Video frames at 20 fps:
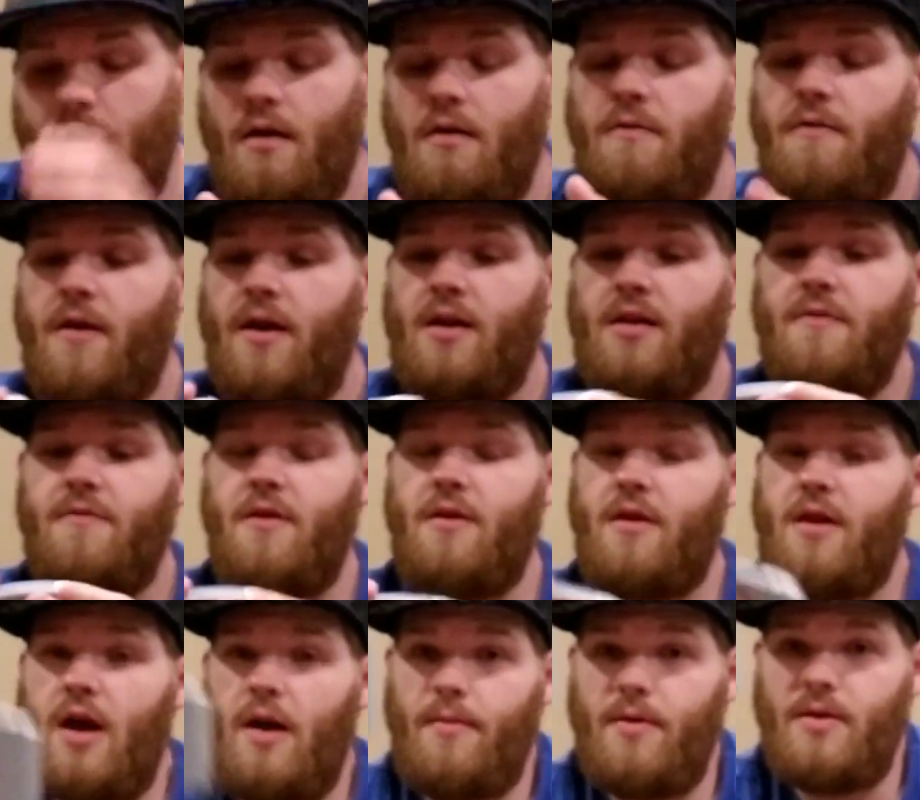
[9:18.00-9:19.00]
Finally found a
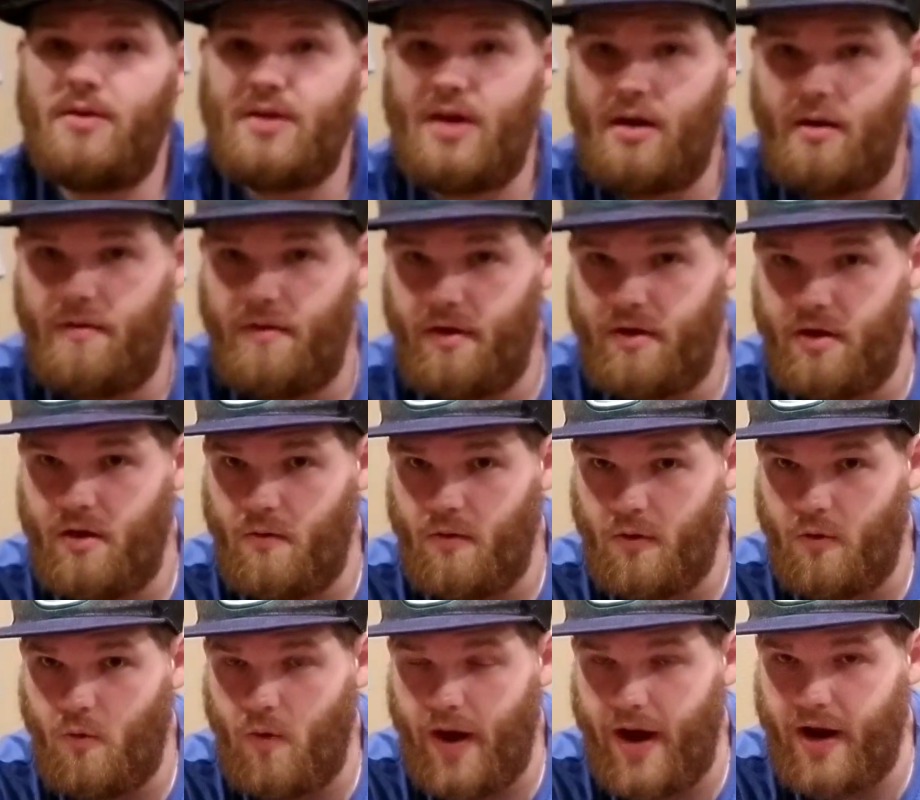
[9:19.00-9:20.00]
copy of Donald Duck Going
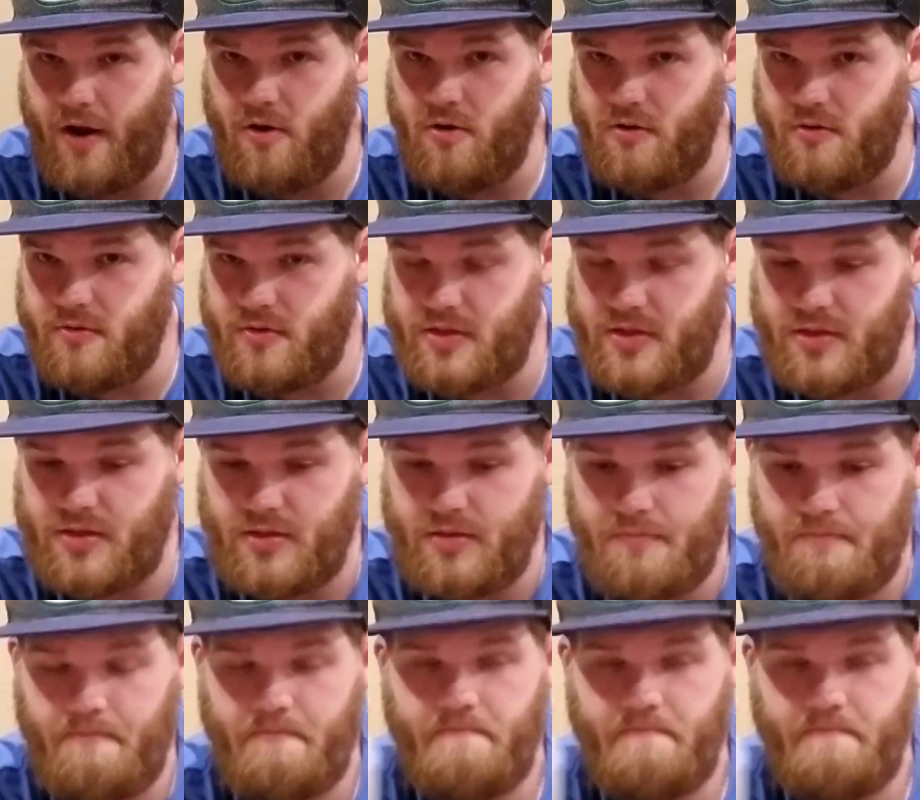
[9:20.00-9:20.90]
Quackers.